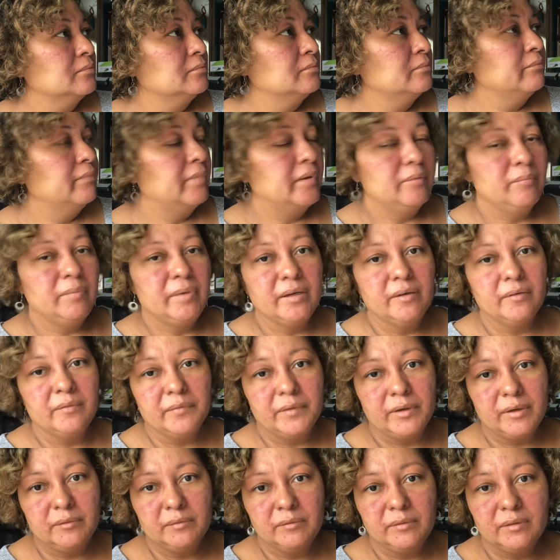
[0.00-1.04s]
maybe
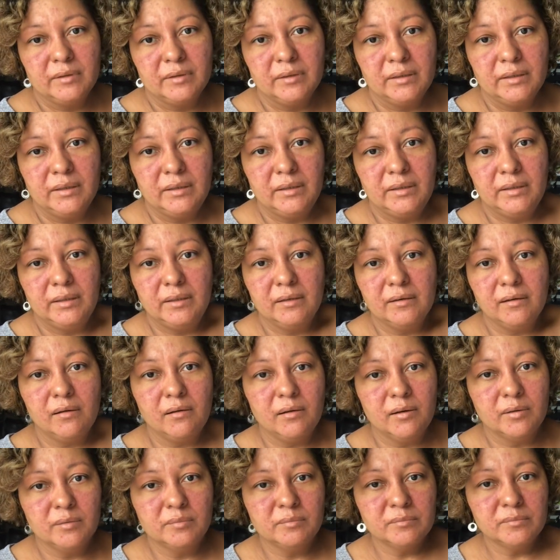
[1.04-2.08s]
around the
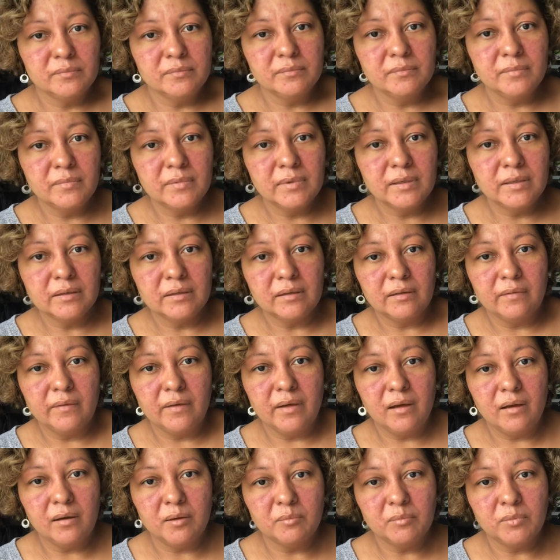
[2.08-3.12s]

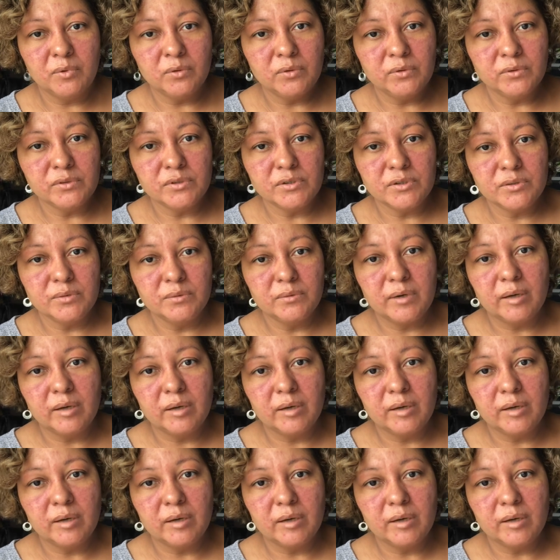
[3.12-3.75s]
armholes too.